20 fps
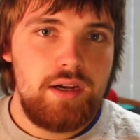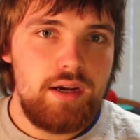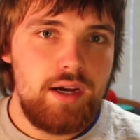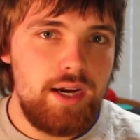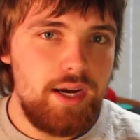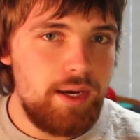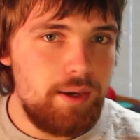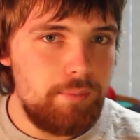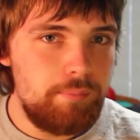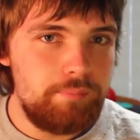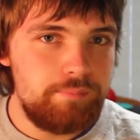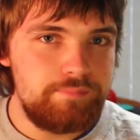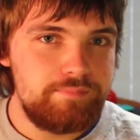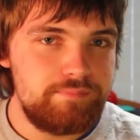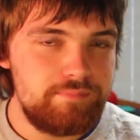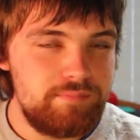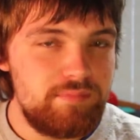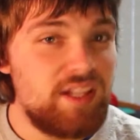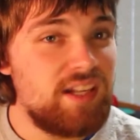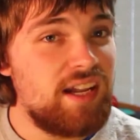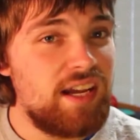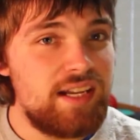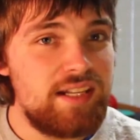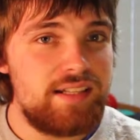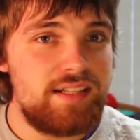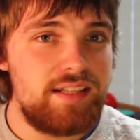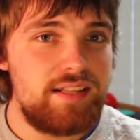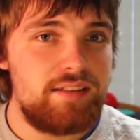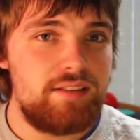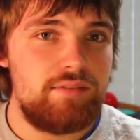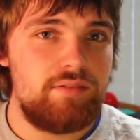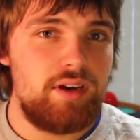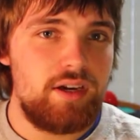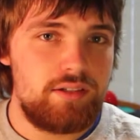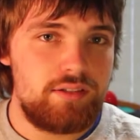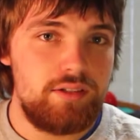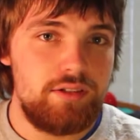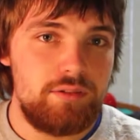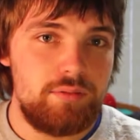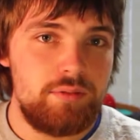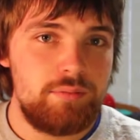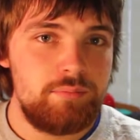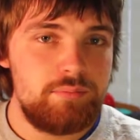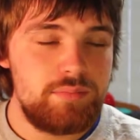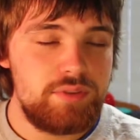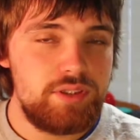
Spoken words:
the 19th of October,